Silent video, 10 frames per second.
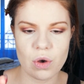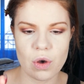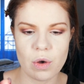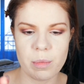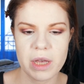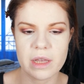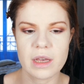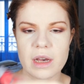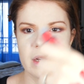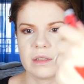Oh my
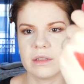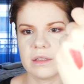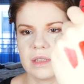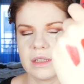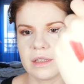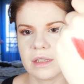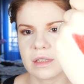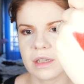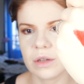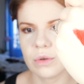god. This
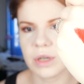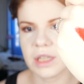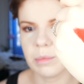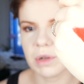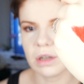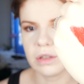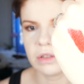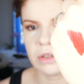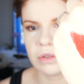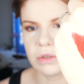is incredible
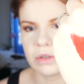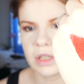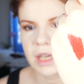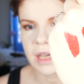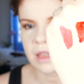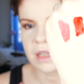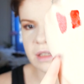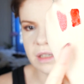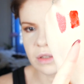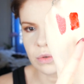too.
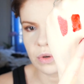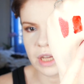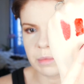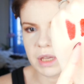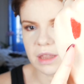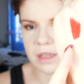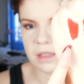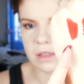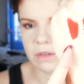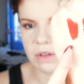This is creamy and
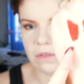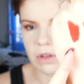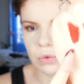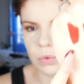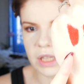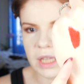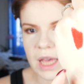this is the velvet one.